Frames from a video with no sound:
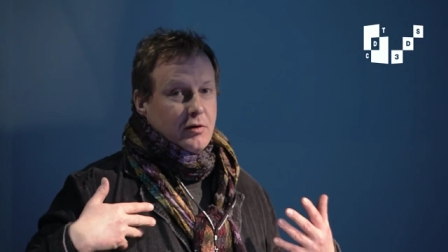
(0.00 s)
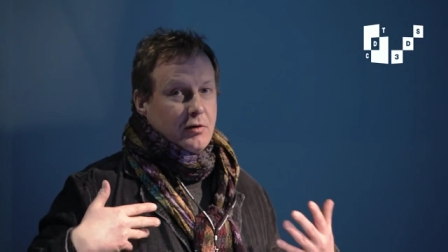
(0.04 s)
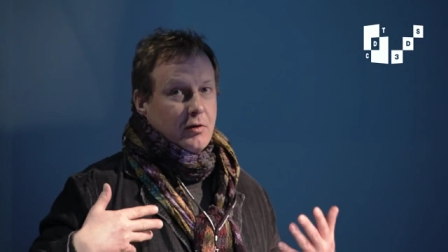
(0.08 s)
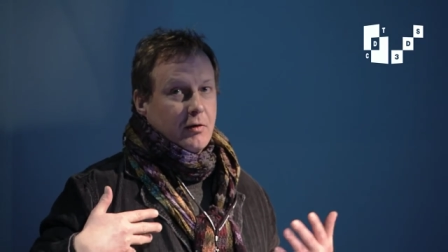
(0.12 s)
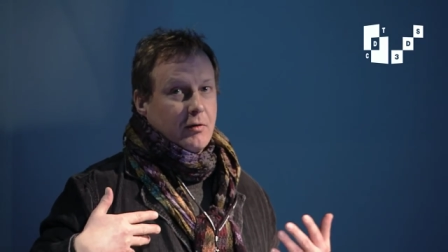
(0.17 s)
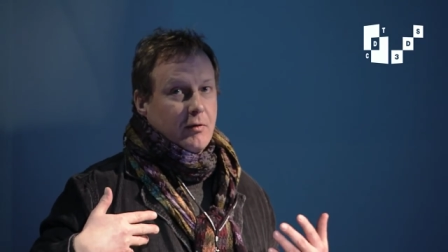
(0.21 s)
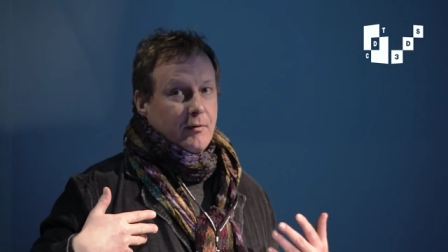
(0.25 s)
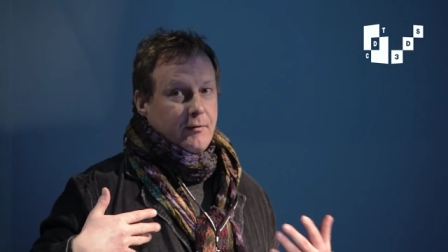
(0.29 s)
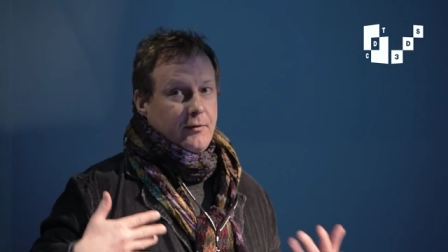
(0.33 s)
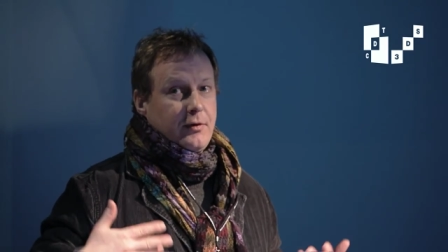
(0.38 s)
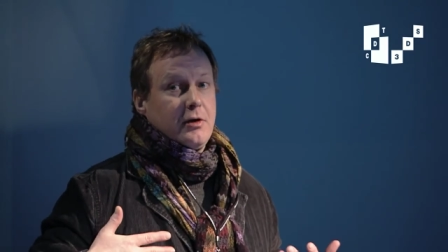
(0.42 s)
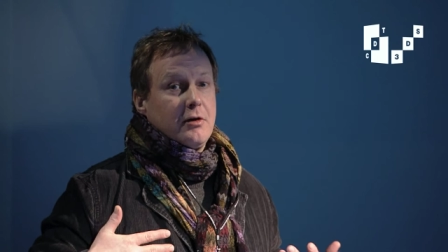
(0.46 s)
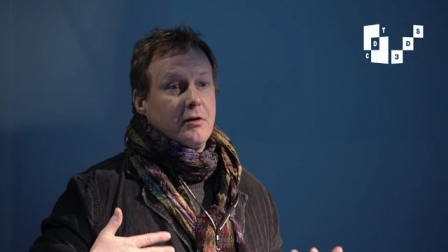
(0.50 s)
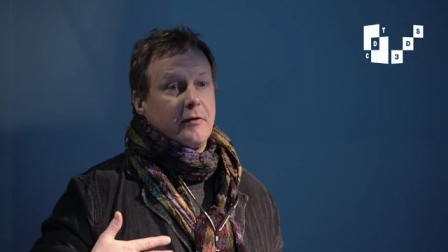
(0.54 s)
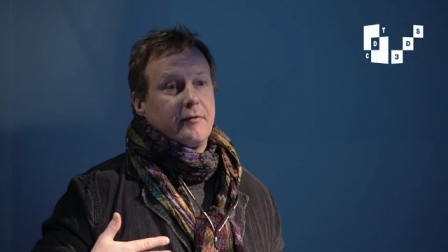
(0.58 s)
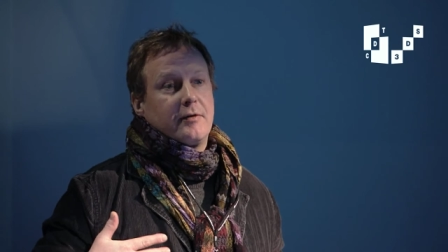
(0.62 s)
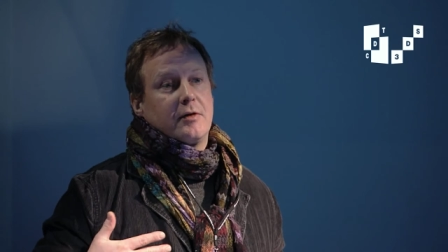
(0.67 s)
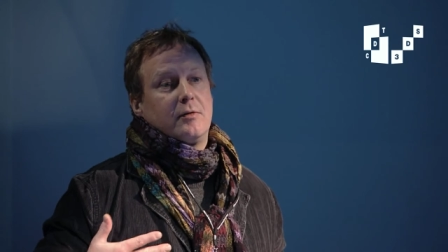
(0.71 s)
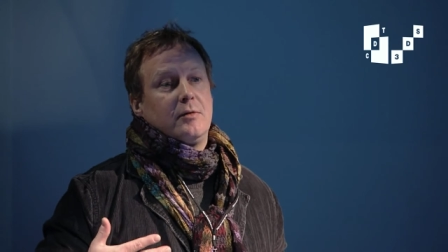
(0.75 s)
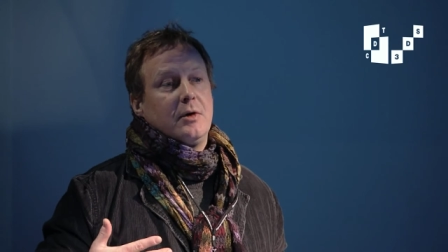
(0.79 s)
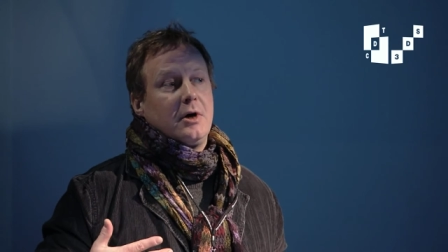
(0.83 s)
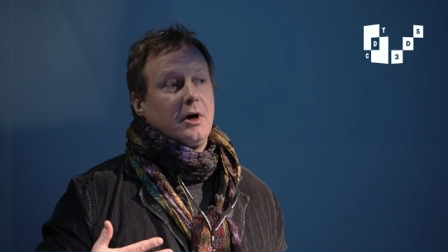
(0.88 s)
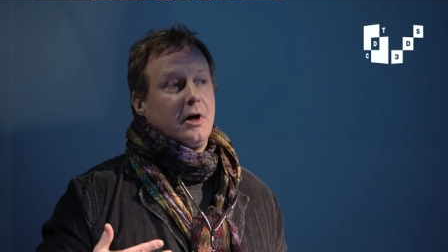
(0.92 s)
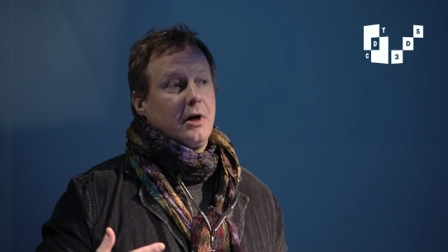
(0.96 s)
your view
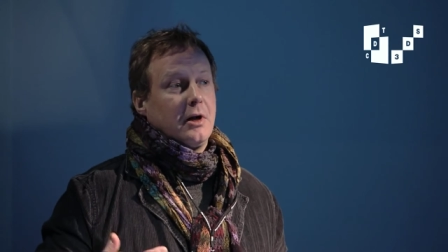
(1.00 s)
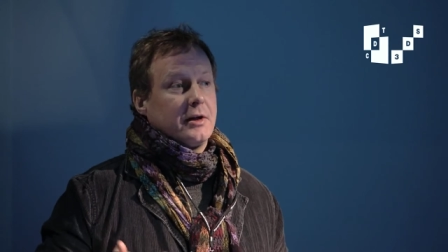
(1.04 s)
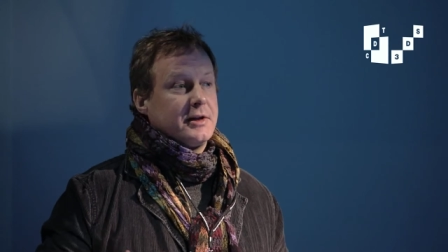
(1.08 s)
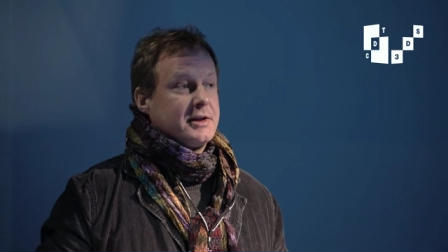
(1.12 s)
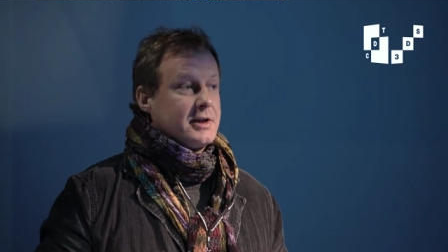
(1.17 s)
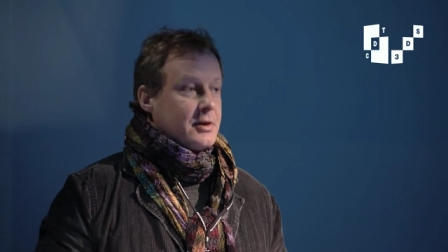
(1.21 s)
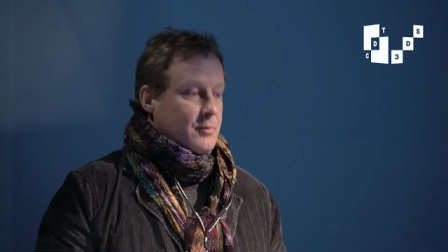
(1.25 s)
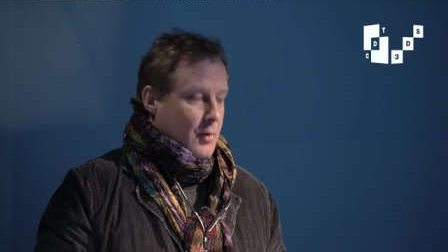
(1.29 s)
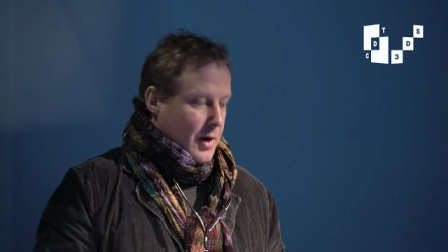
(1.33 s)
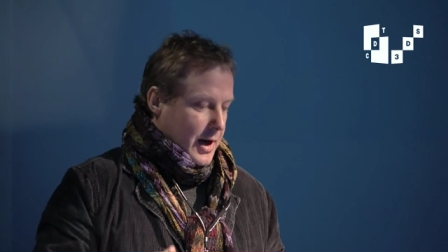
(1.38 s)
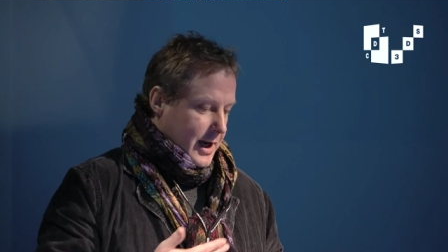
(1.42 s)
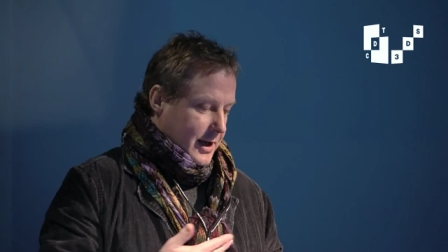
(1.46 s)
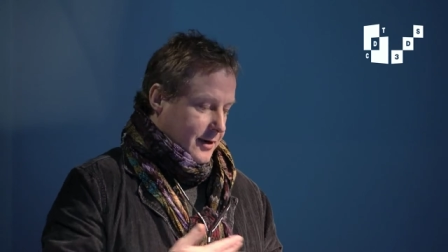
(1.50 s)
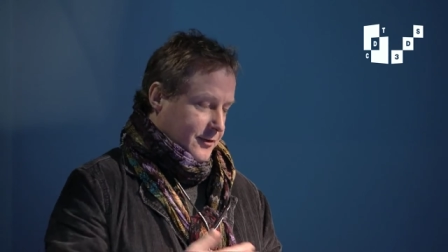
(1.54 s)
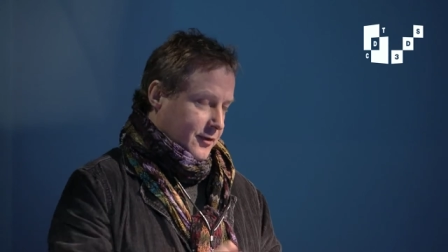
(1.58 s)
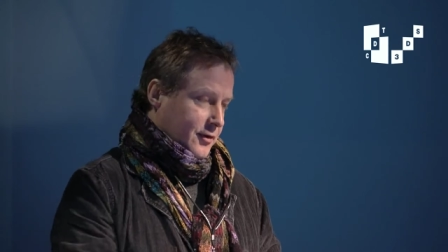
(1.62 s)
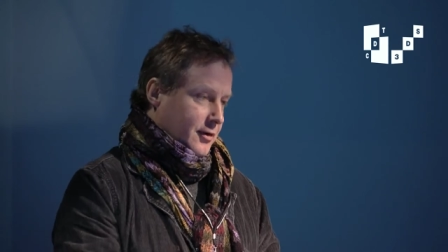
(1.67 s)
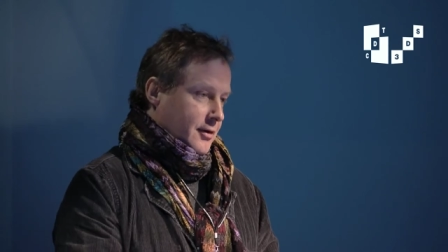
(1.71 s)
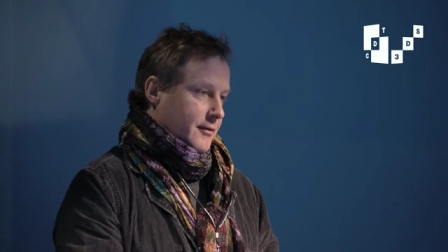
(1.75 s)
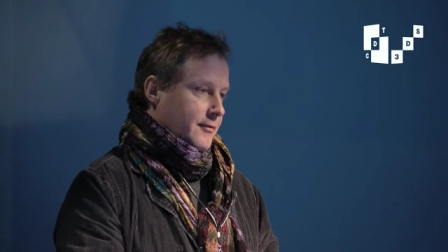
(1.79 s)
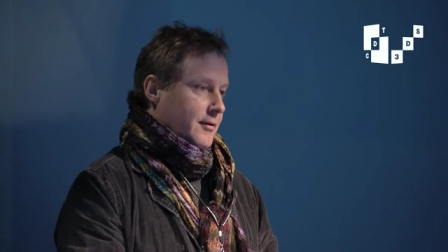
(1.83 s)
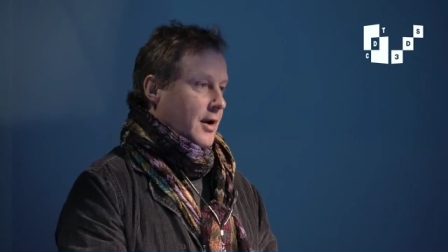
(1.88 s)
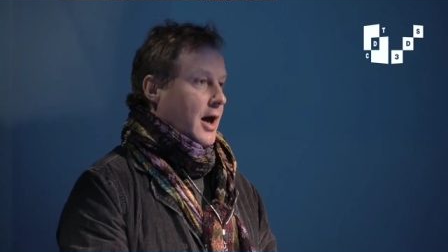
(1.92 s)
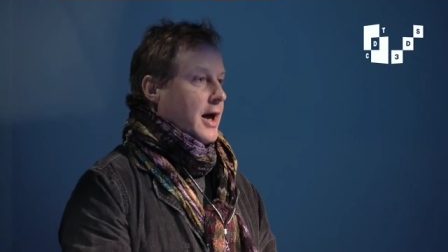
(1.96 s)
of the world in a way sort